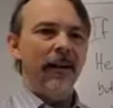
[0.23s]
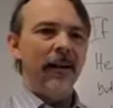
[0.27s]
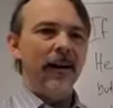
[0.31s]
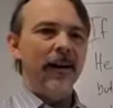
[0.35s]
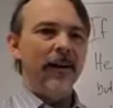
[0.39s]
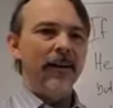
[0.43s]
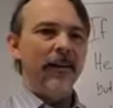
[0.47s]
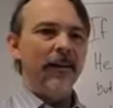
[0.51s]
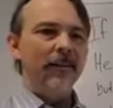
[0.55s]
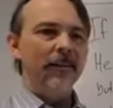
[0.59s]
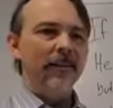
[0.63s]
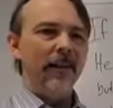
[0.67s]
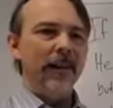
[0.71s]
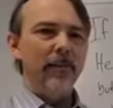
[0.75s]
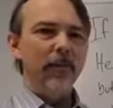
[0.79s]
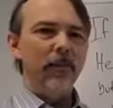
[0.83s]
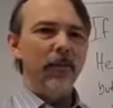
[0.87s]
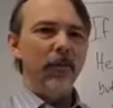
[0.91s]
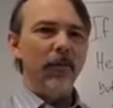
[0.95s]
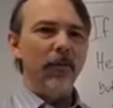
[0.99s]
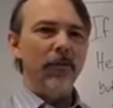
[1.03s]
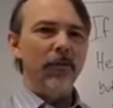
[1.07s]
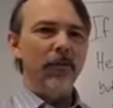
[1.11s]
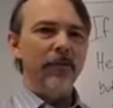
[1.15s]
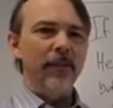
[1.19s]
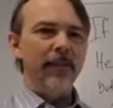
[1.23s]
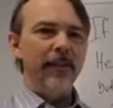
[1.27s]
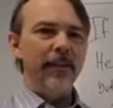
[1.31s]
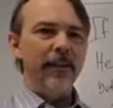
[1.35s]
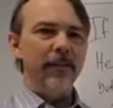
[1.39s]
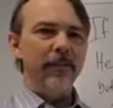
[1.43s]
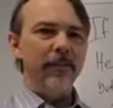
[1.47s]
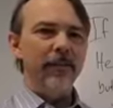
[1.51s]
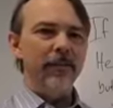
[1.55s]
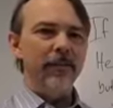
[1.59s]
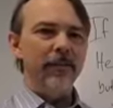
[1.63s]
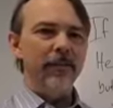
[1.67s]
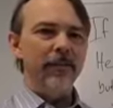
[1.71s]
Hi, it's April
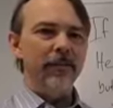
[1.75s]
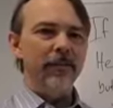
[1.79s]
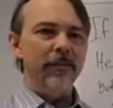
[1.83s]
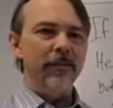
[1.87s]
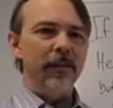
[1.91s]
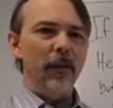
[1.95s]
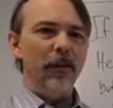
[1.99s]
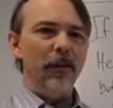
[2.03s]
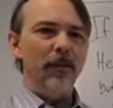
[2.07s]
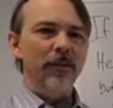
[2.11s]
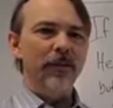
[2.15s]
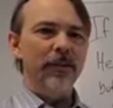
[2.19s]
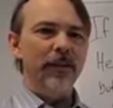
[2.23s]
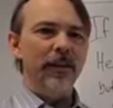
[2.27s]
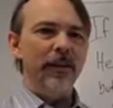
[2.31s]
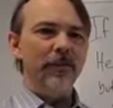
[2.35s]
13th. This is Compass